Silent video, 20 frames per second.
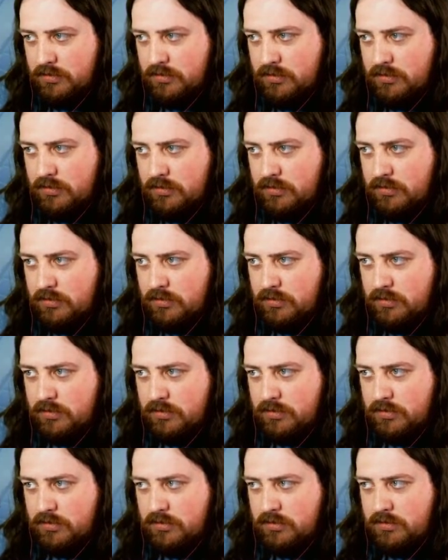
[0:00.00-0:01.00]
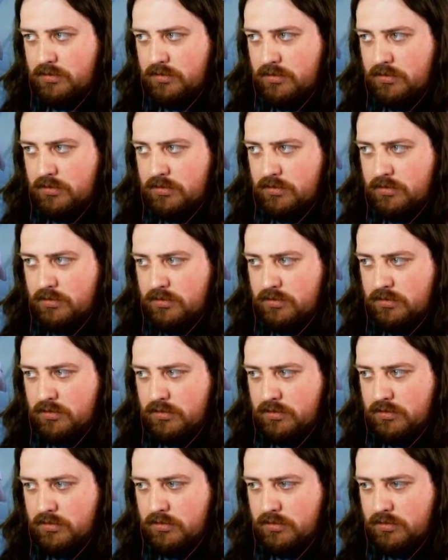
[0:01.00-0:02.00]

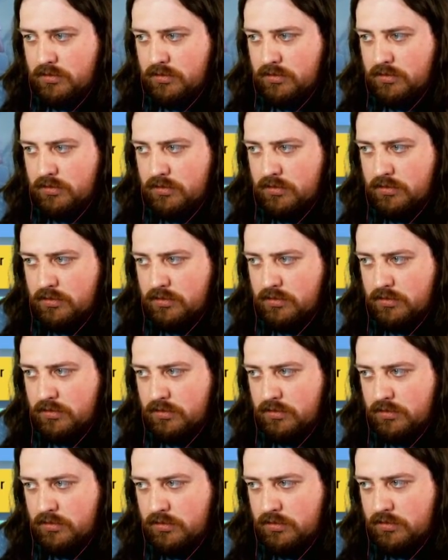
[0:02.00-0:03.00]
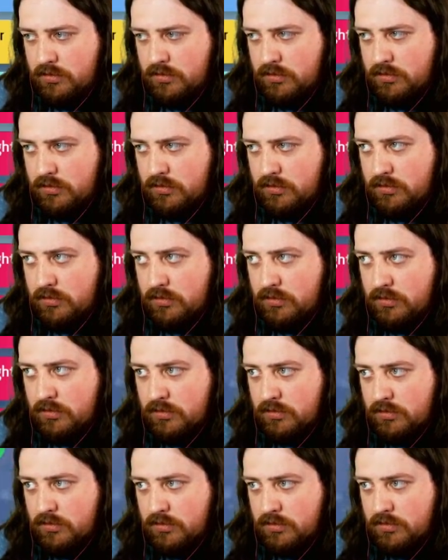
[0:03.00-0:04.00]
(silence)